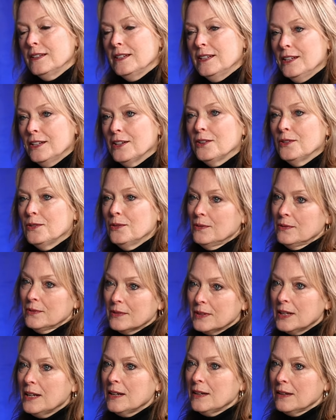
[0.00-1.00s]
you know,
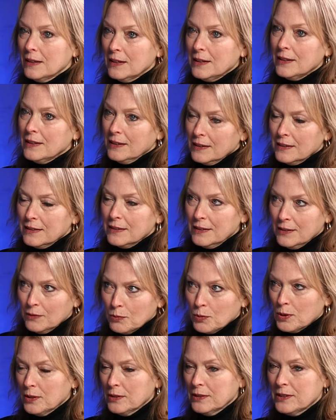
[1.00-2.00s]
it, the
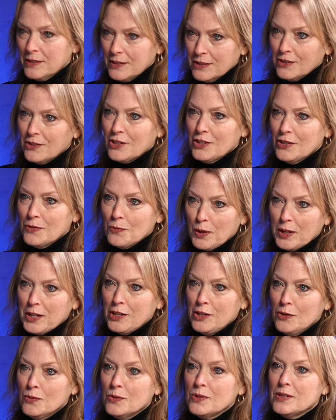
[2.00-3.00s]
world isn't just what
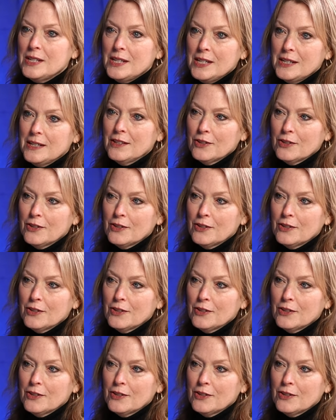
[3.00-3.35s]
you see.